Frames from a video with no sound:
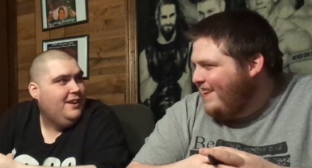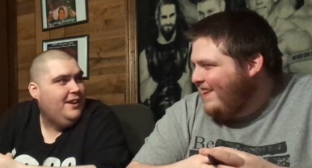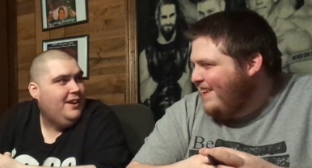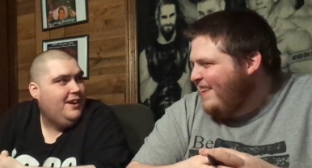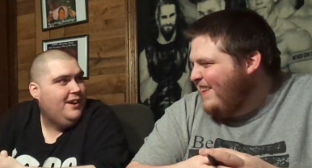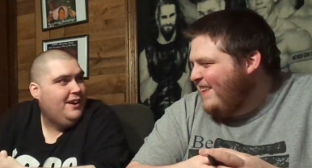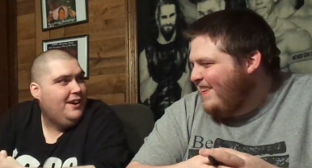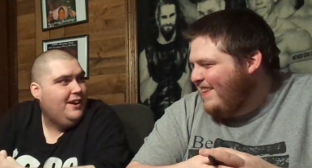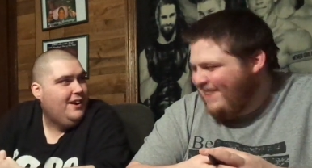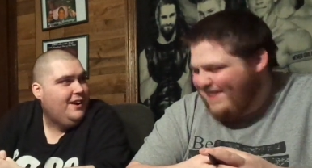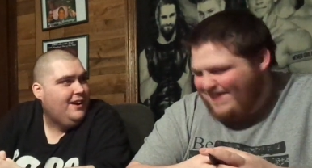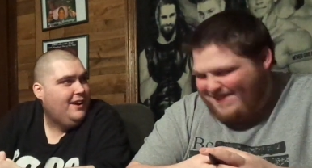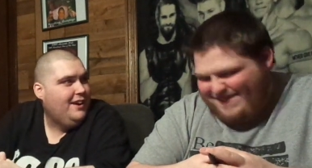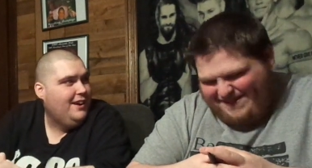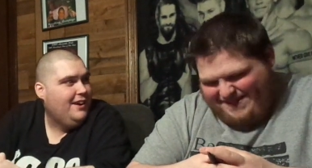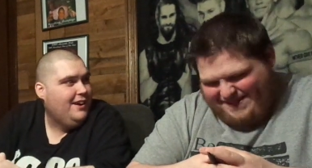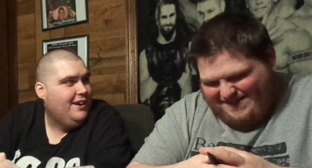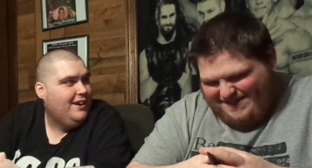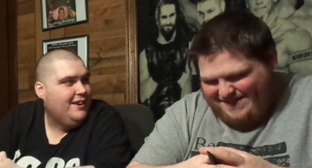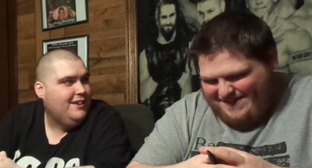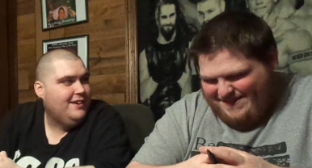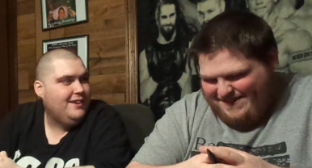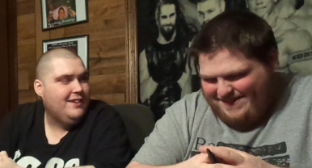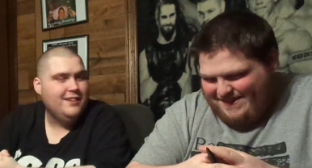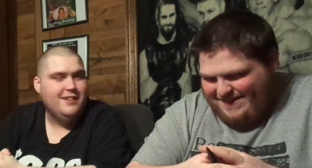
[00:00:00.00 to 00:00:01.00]
Speaker 1: uh,
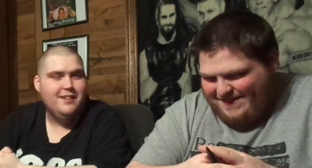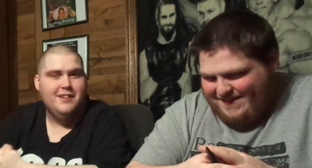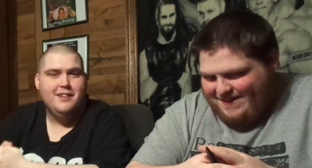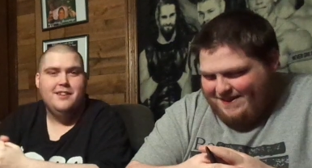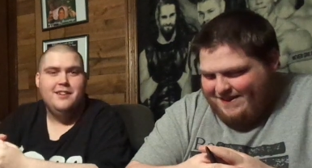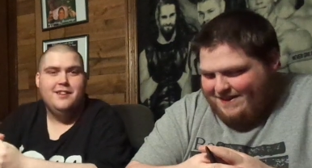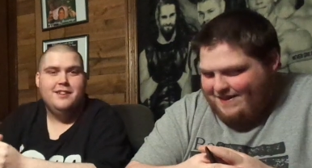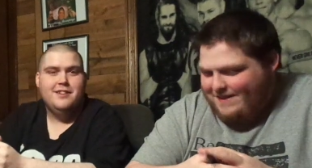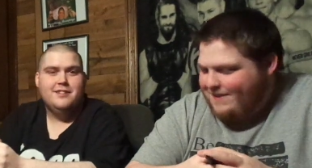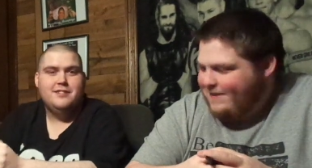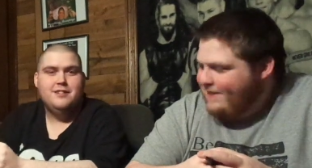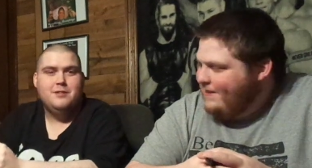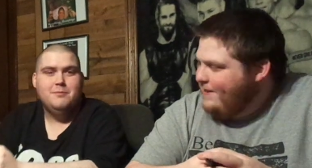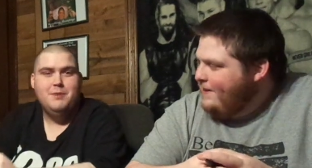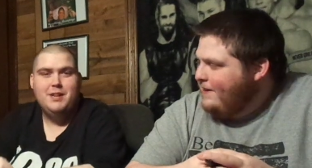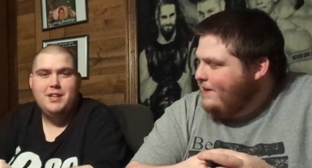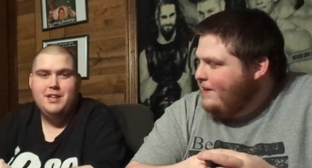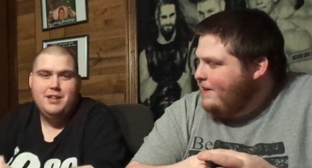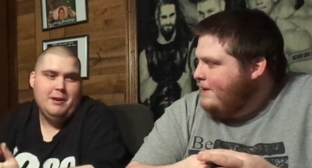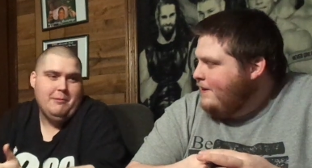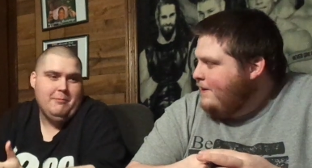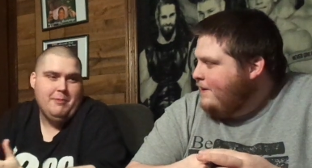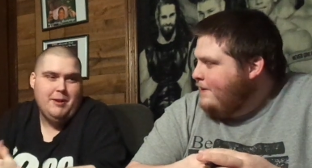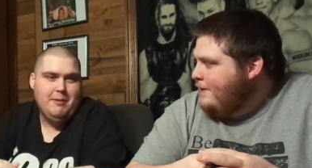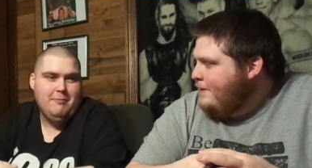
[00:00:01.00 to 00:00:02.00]
to me,
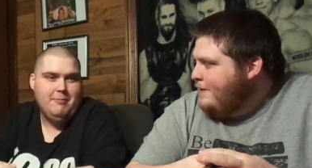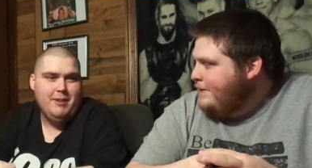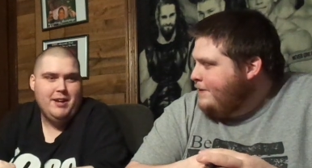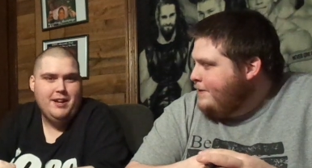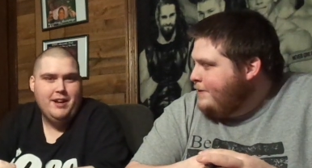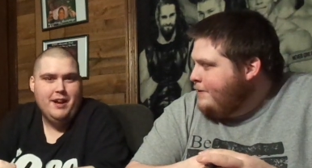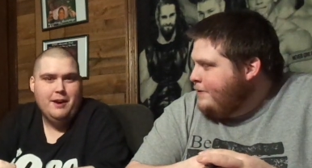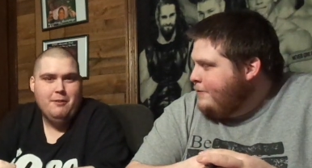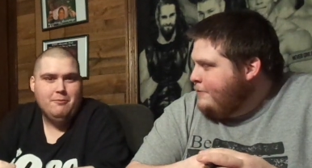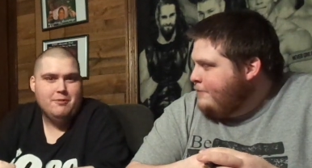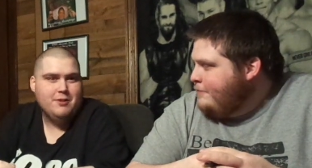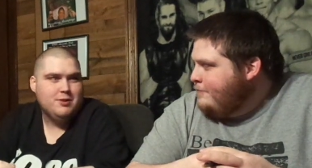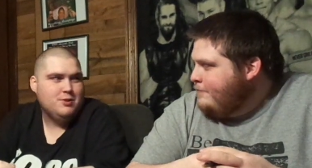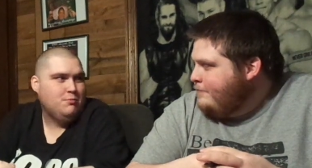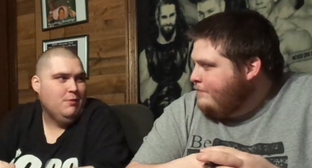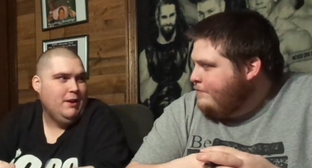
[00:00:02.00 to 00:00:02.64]
WWE Network's